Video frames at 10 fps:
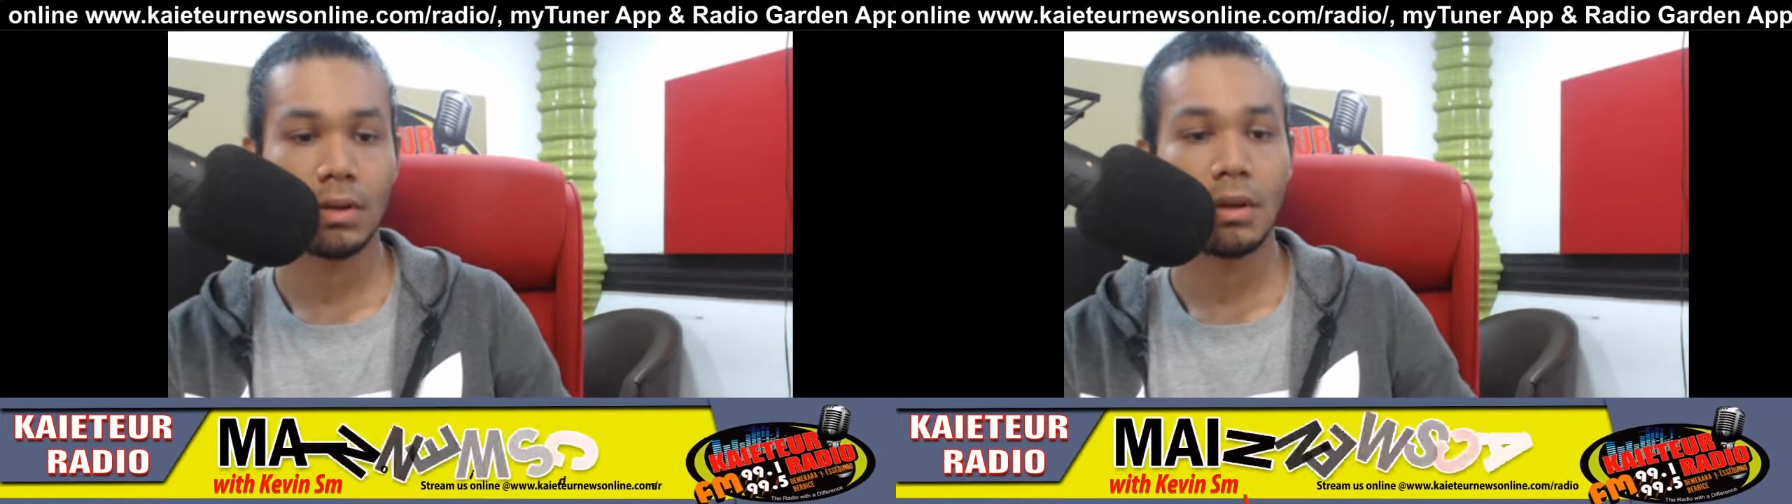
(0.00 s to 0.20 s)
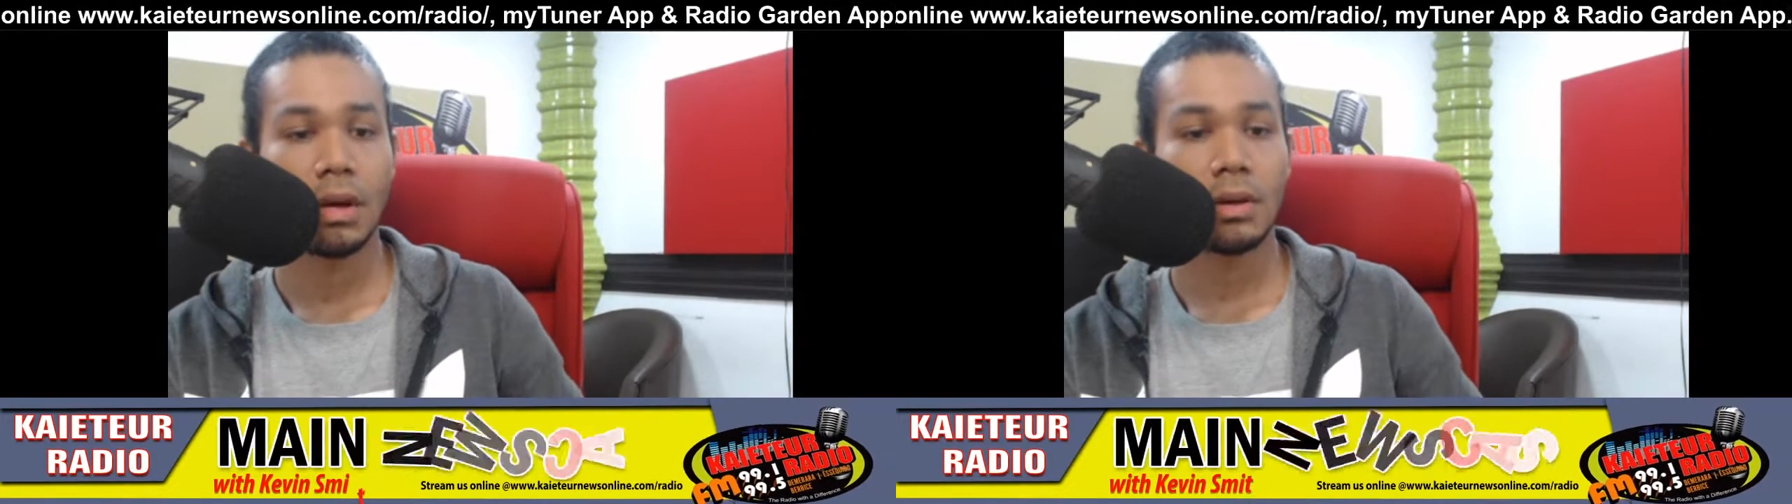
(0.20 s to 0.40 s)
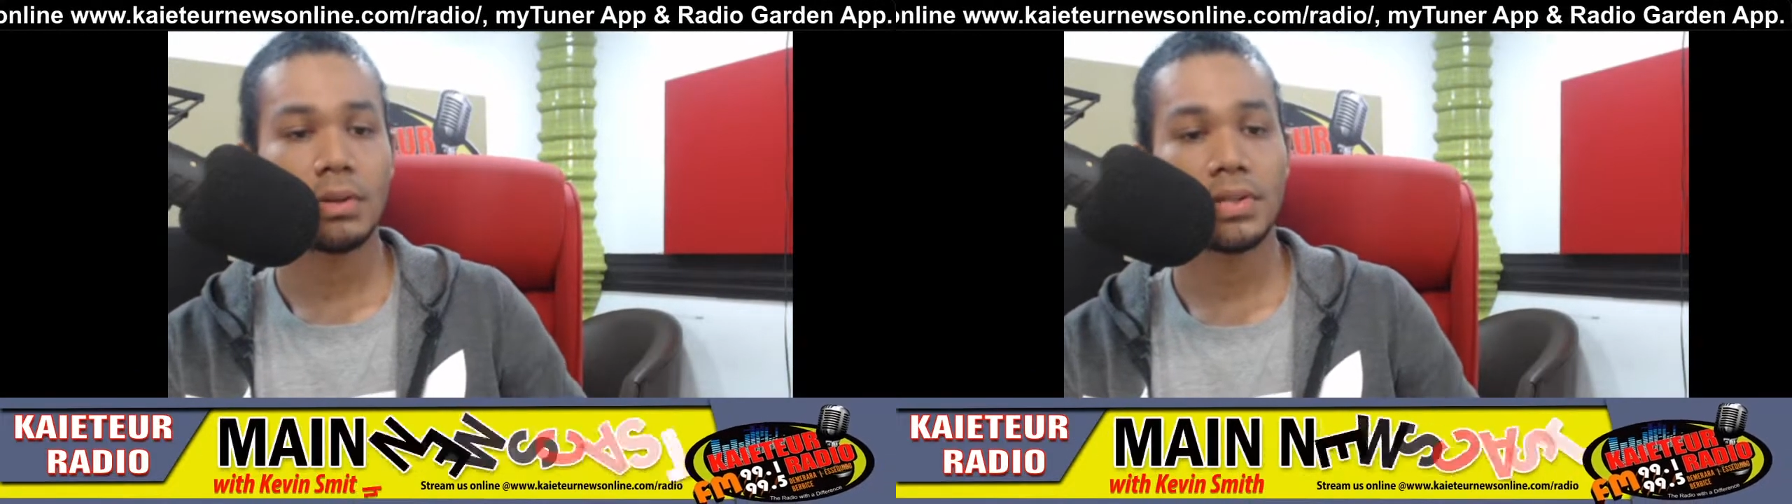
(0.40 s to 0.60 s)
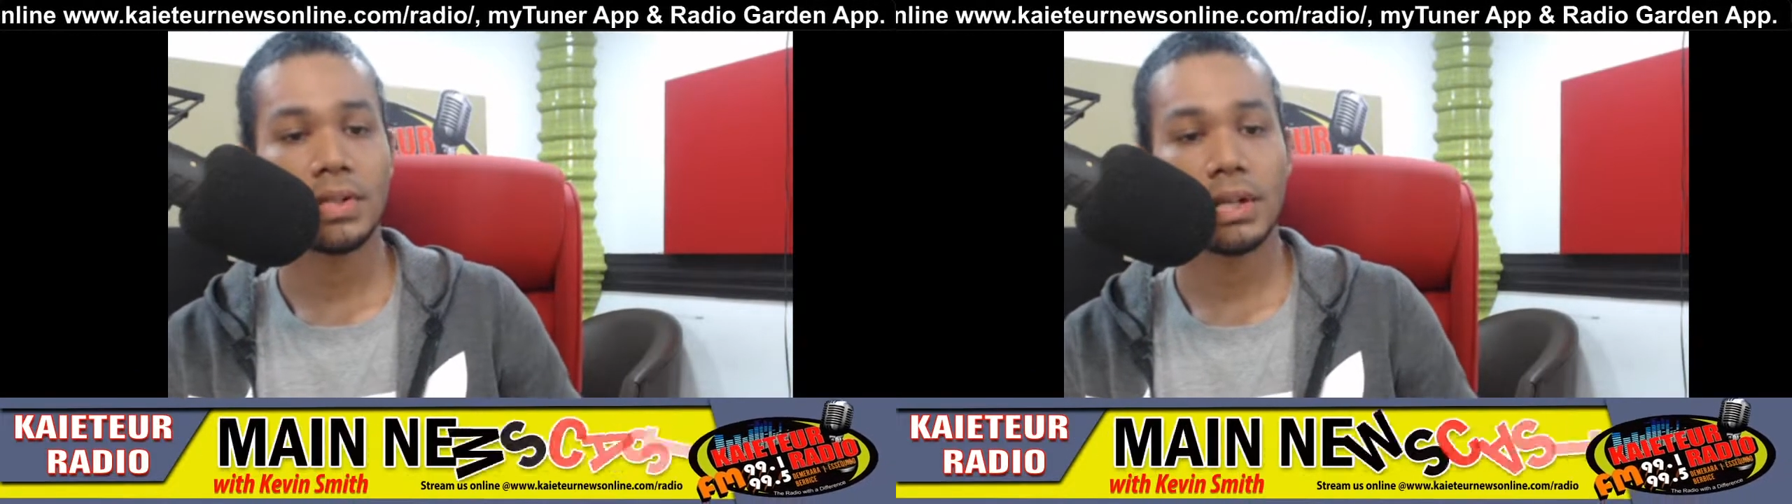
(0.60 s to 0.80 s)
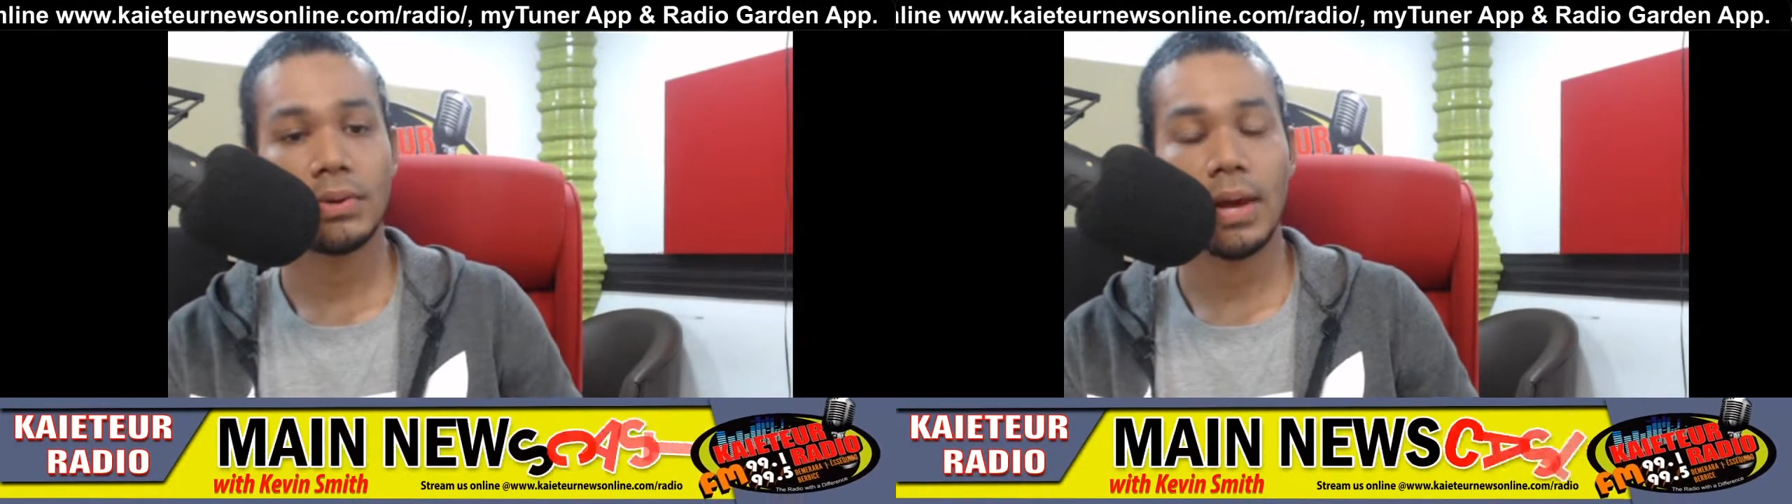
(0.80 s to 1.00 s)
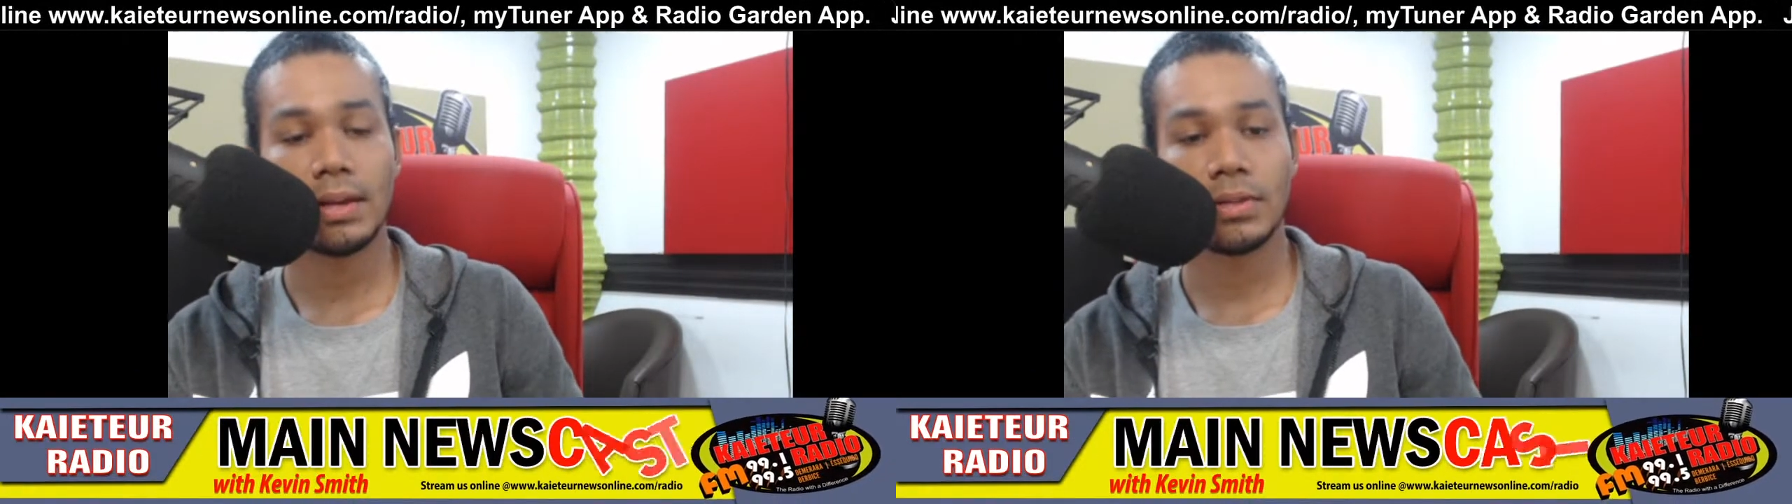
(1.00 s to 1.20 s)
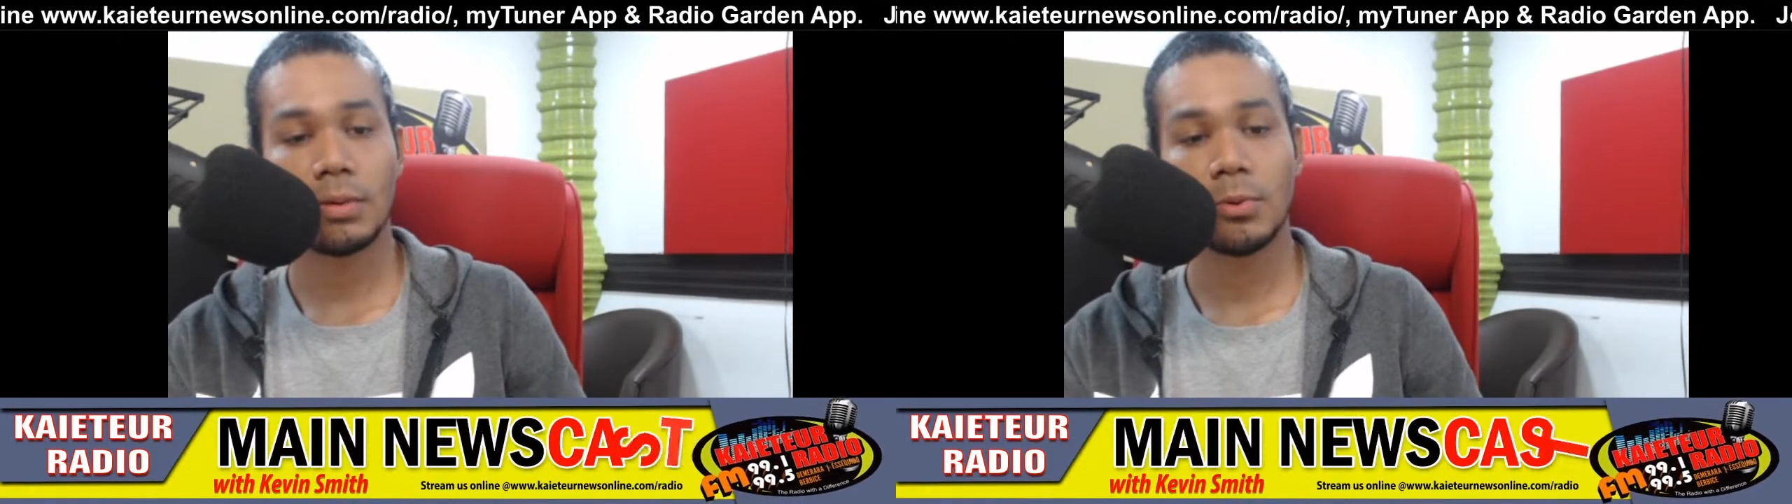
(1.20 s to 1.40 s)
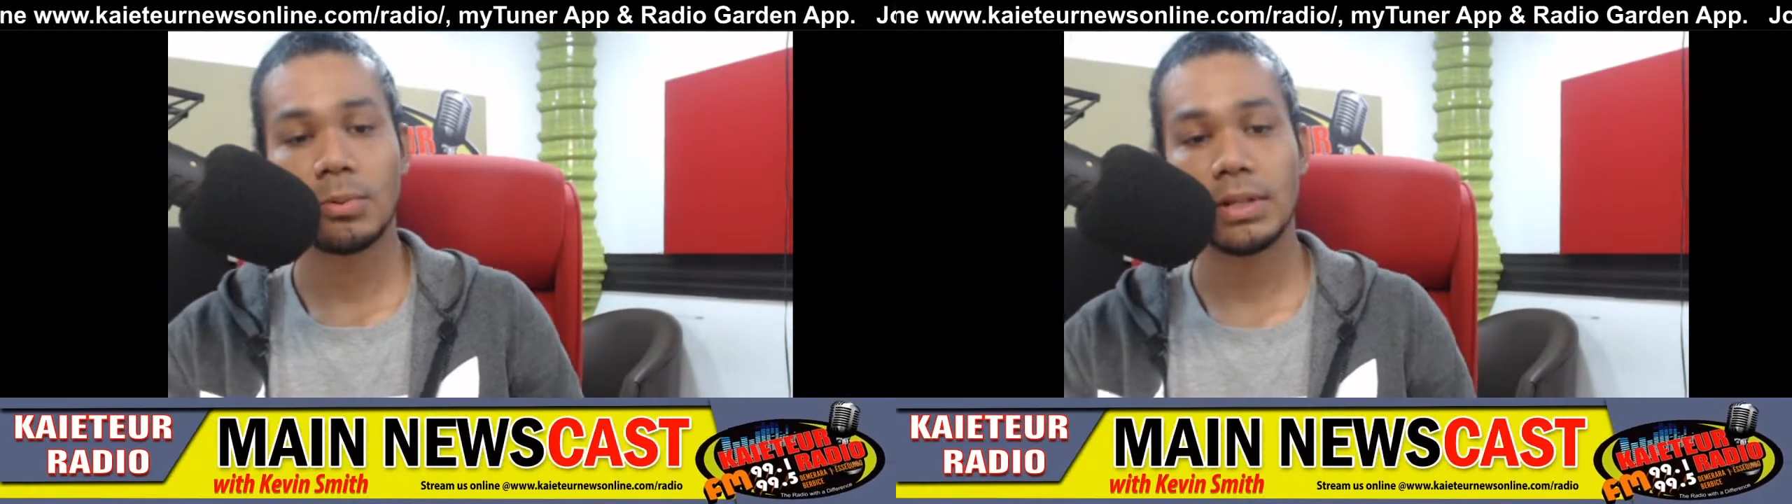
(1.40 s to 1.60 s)
And now let's tell you,
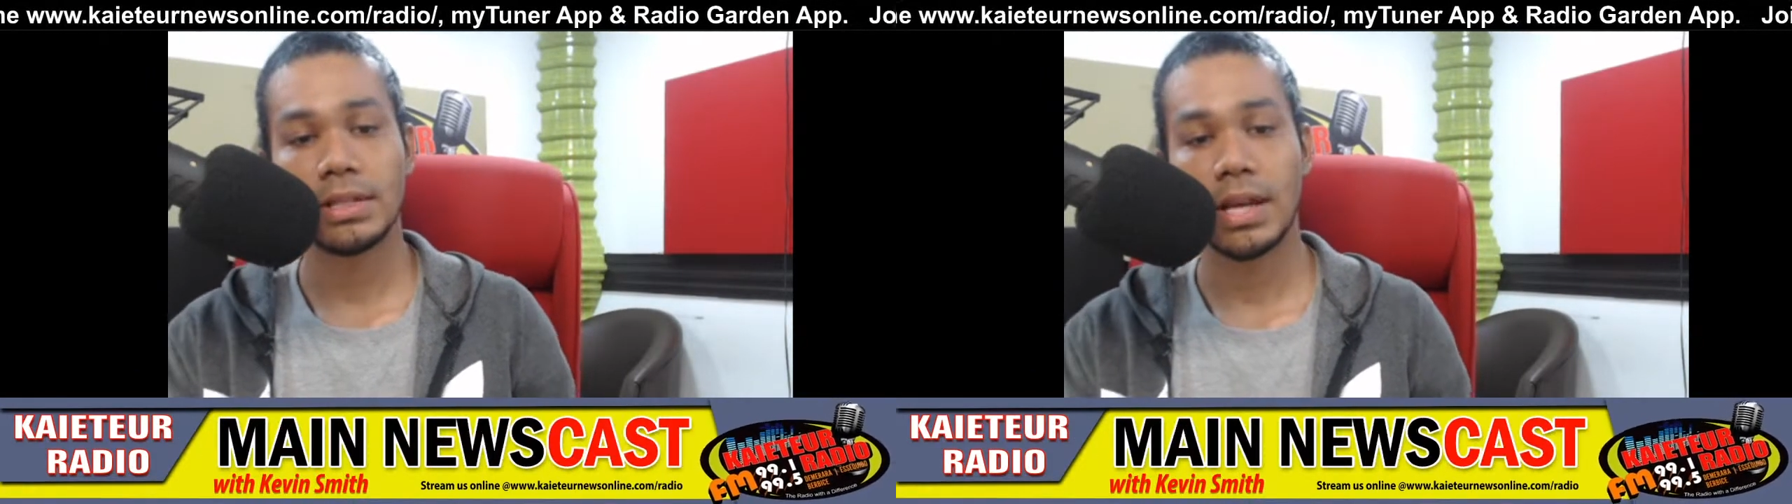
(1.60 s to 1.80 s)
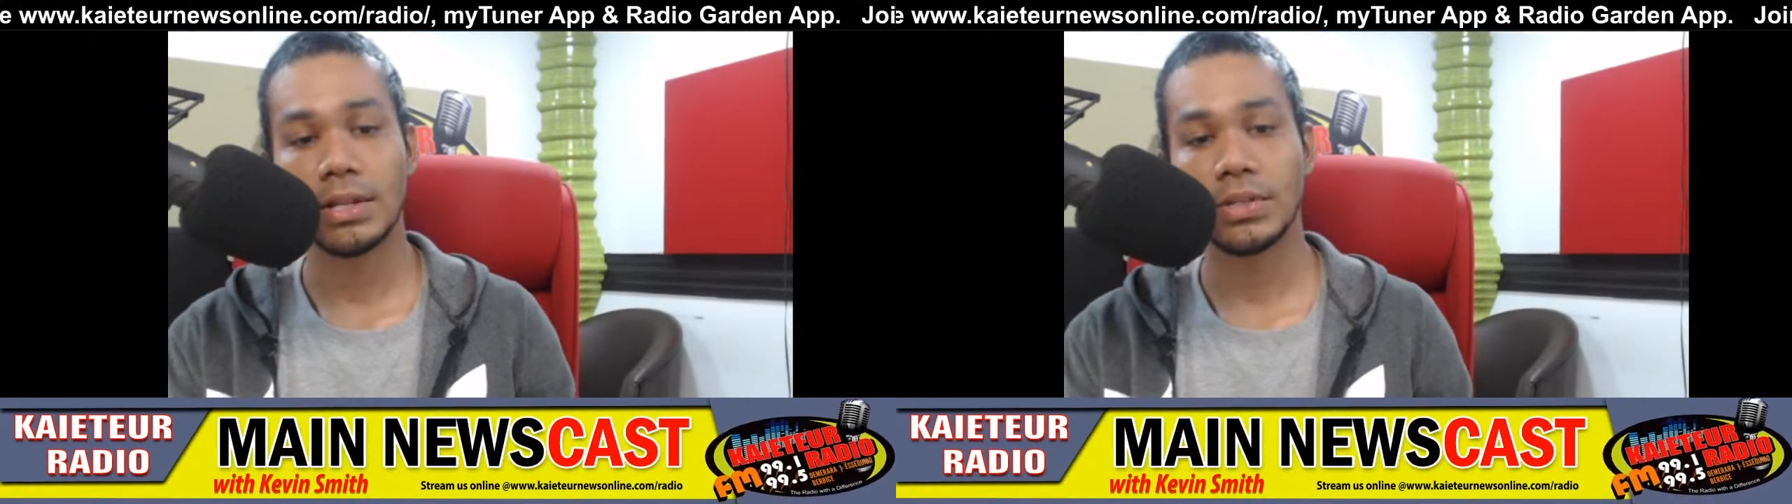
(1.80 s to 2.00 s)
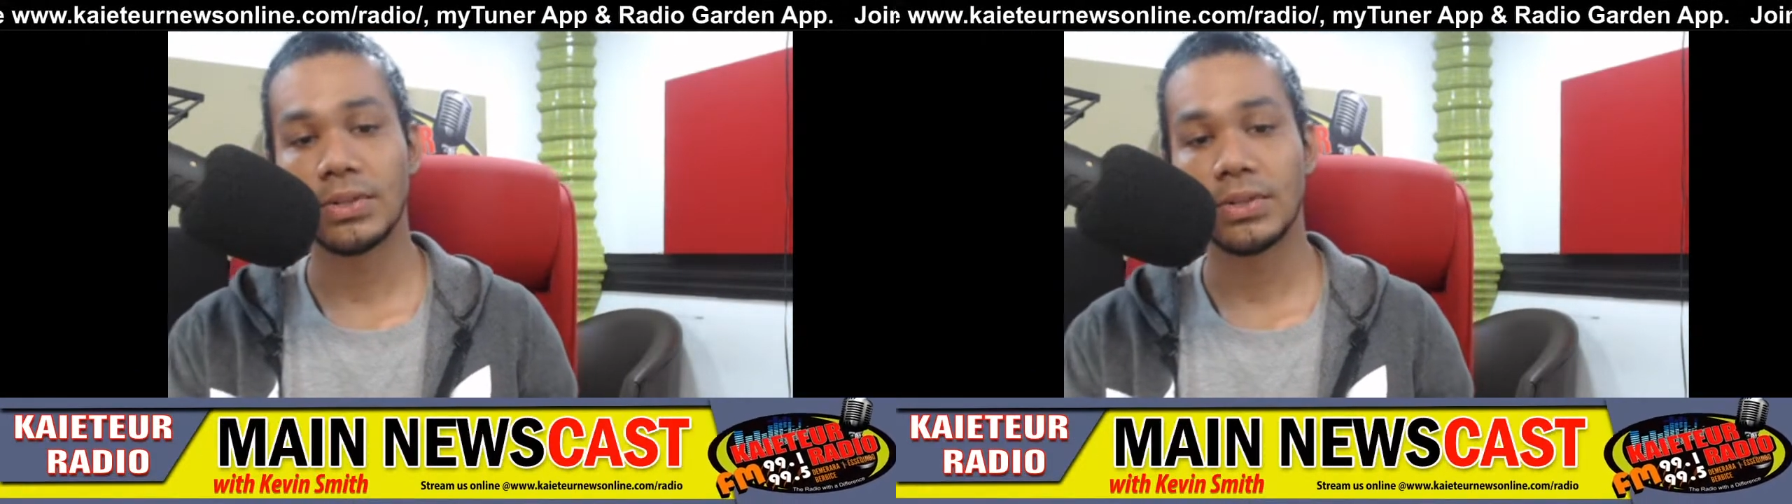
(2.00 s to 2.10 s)
ExxonMobil intends